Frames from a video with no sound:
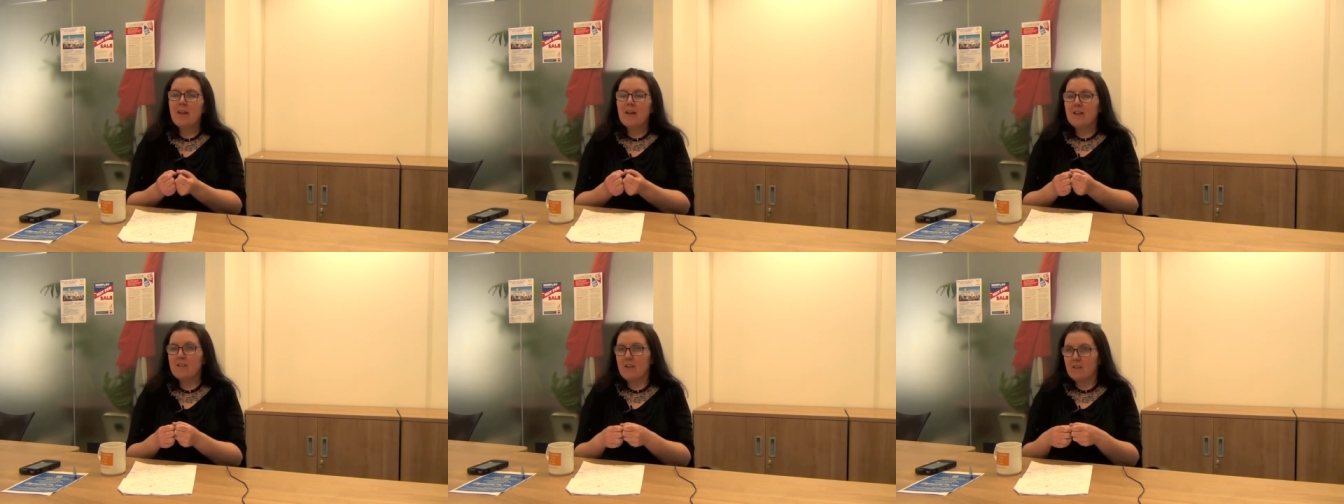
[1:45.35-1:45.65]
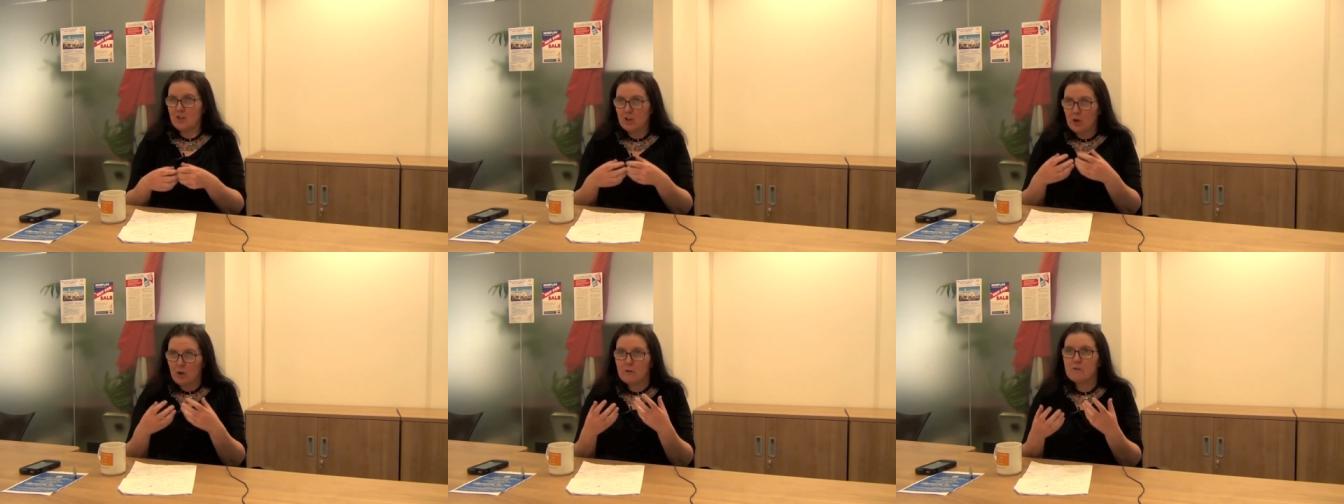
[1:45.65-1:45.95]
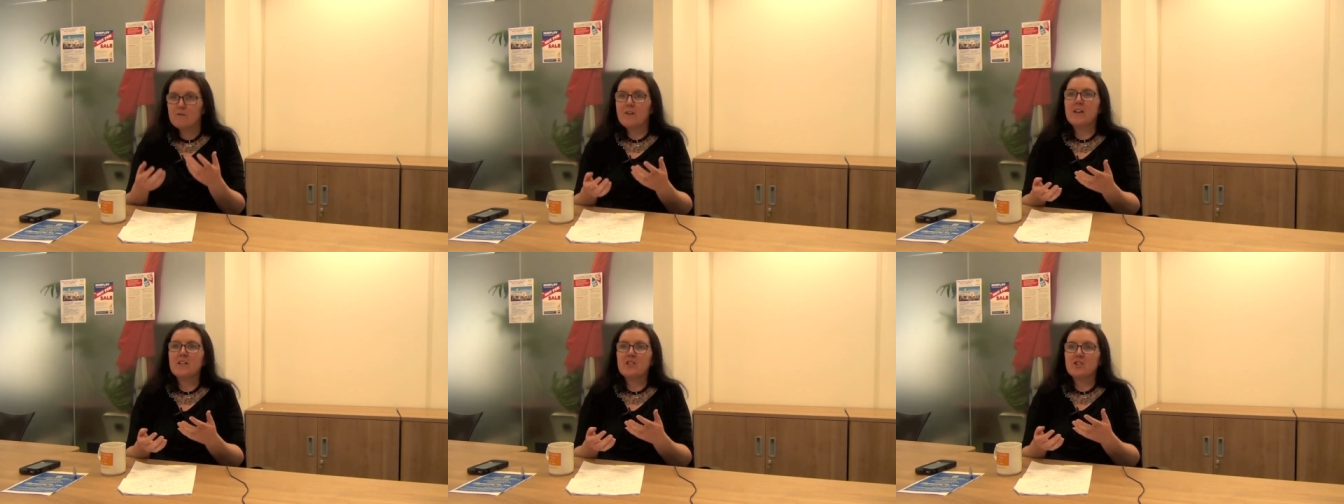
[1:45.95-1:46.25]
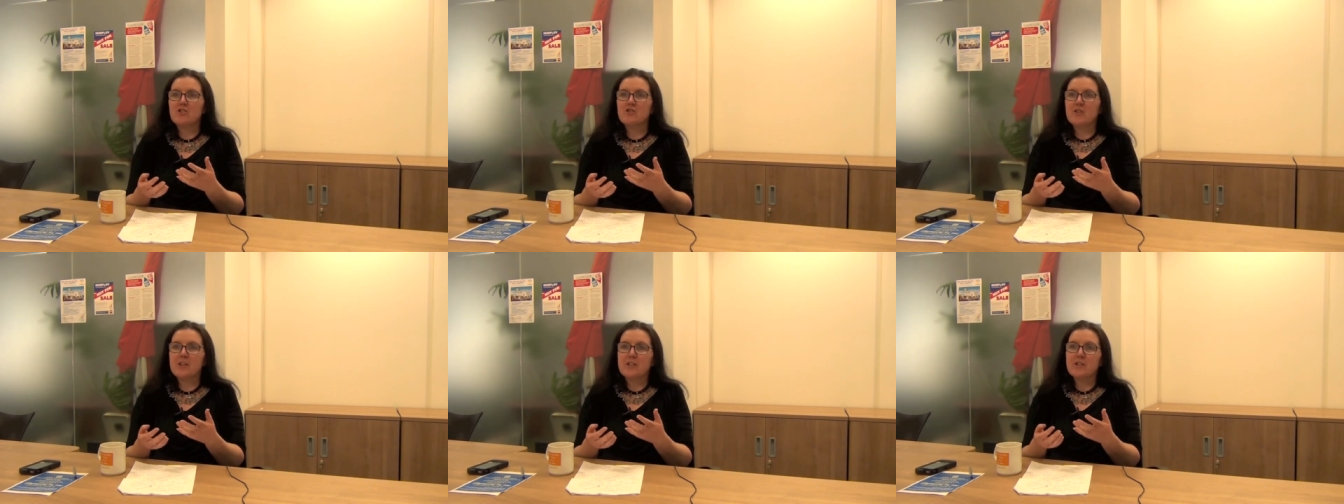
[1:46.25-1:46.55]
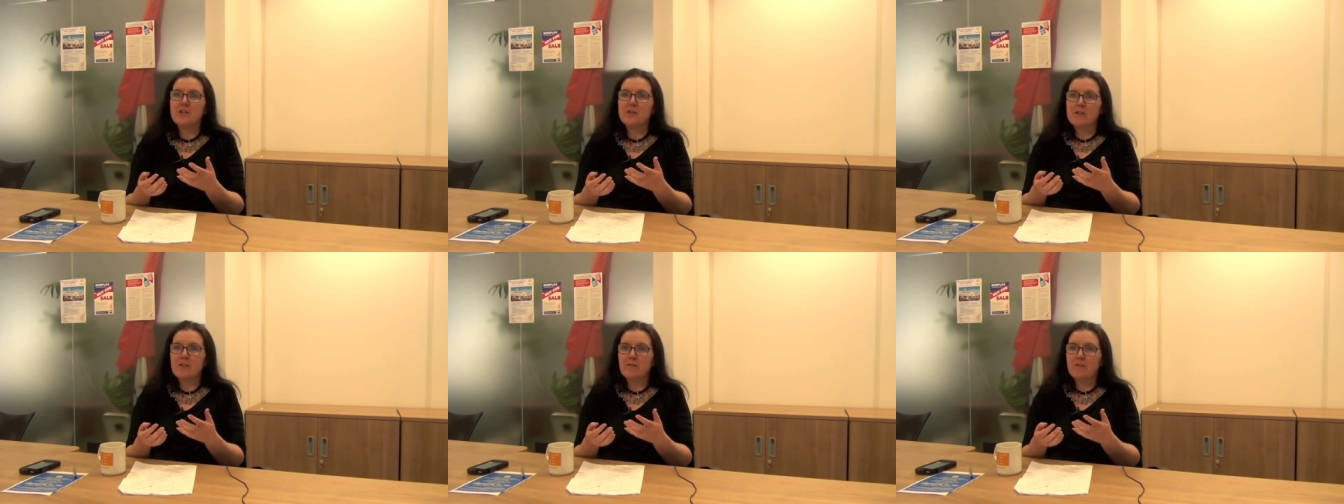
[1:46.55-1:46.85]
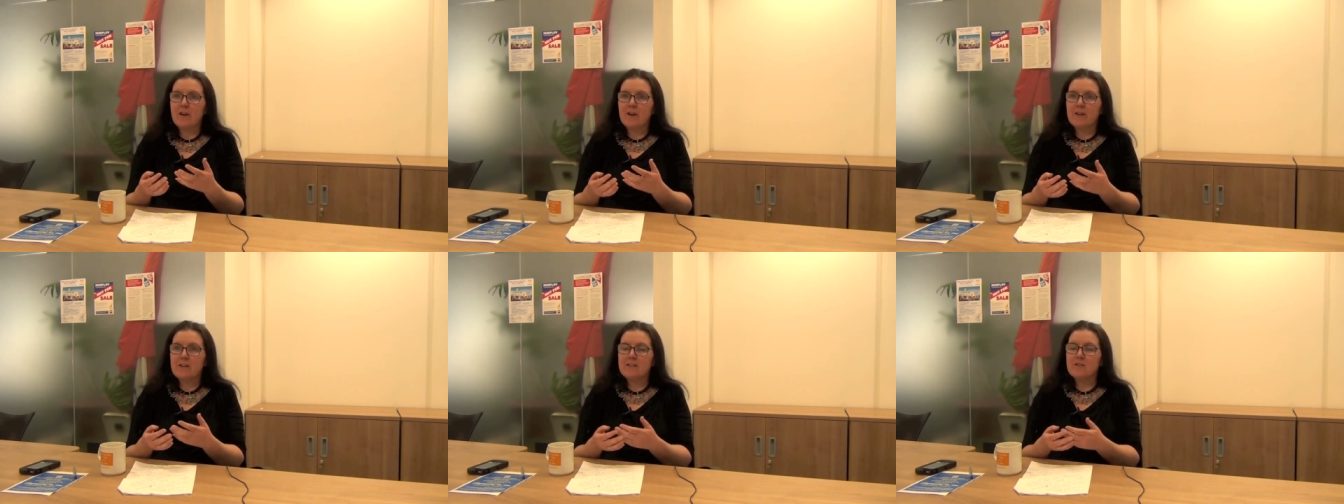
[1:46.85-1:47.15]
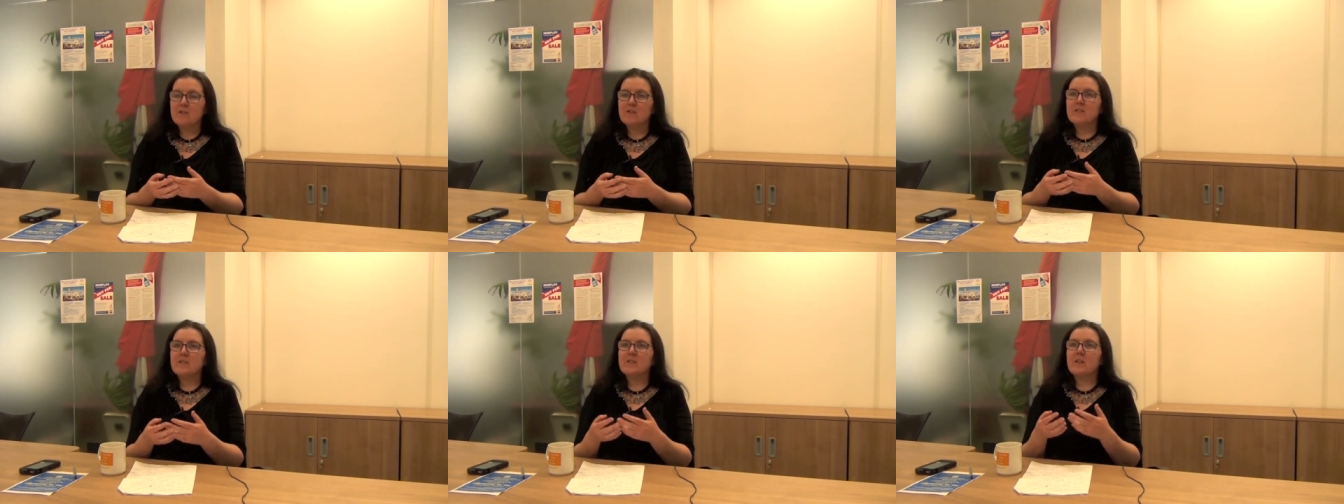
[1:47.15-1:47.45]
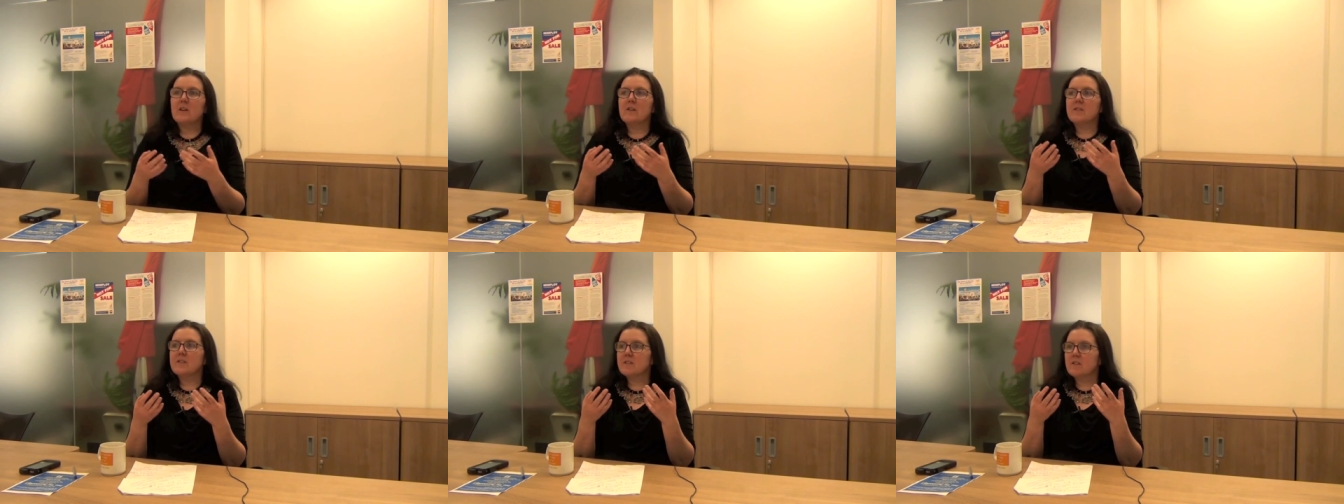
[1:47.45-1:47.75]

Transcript: and that the old fashioned trade union values of